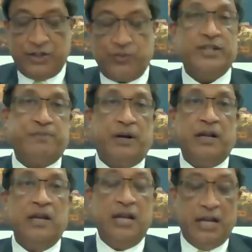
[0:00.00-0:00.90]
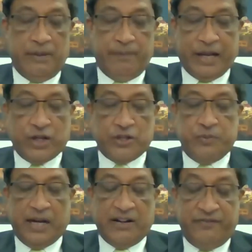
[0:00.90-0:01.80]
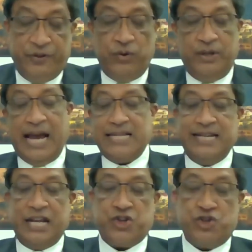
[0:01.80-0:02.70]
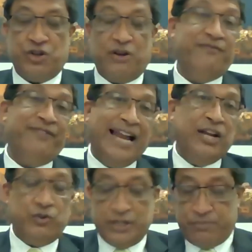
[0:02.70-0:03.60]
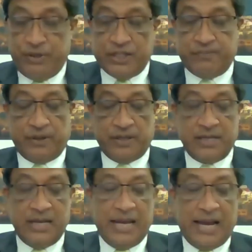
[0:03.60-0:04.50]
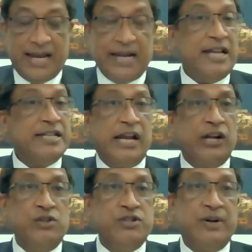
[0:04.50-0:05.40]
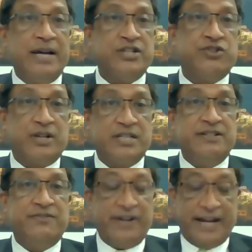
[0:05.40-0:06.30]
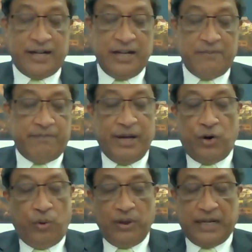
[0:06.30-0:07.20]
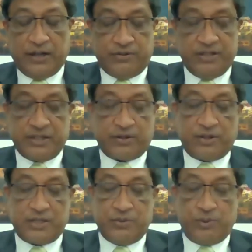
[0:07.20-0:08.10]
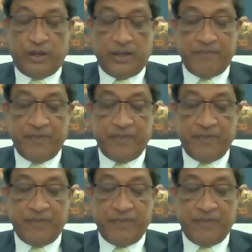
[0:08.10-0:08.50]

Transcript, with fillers: sweet spot because we are viewed as a nation of values and principles and, and, and also as a trusted friend by all countries across the world.